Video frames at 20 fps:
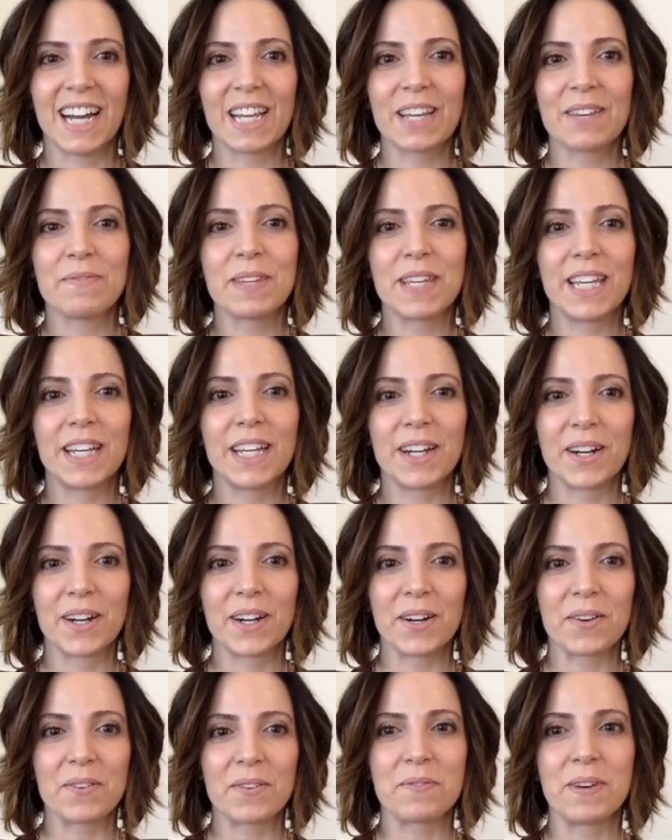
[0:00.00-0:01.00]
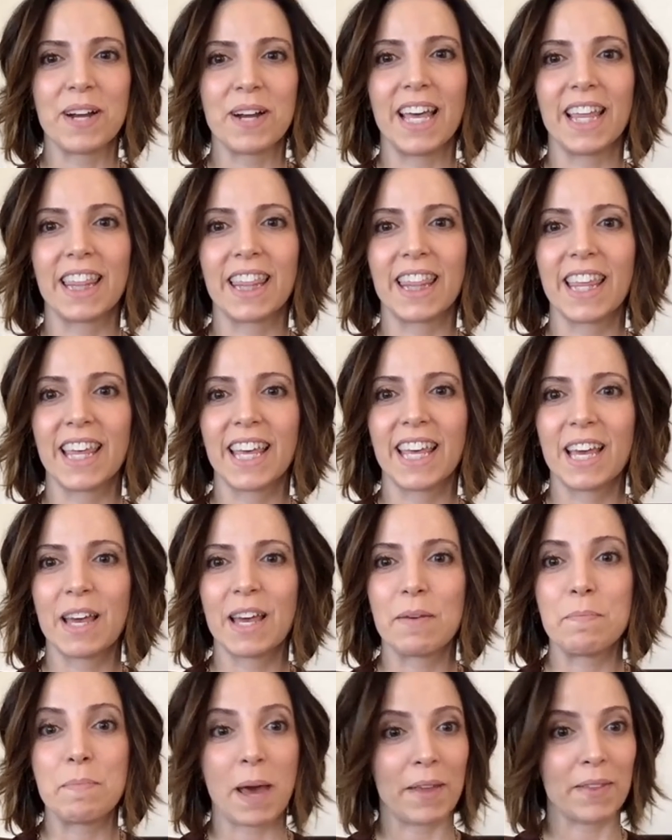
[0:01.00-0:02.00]
And I am here with
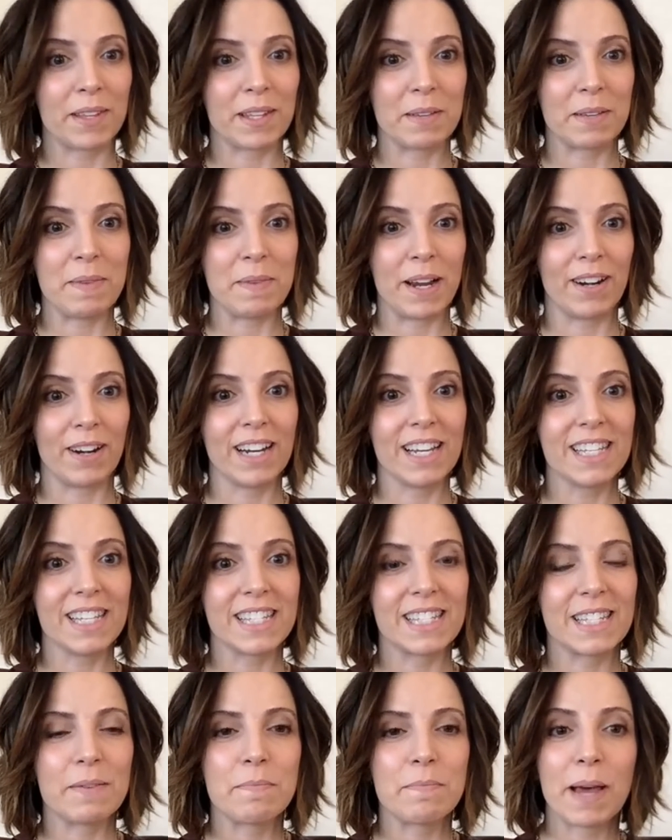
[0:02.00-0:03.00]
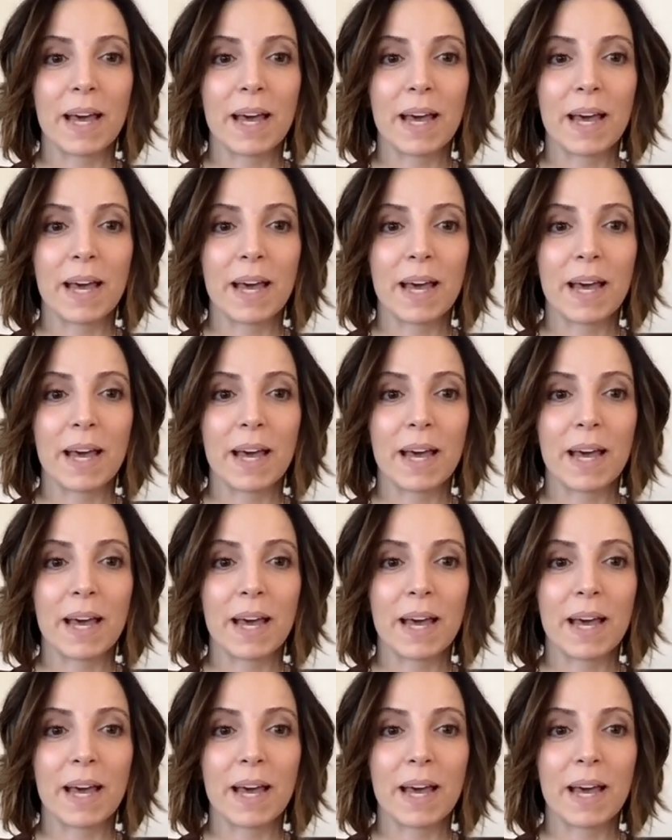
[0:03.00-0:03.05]
Beth Damaris.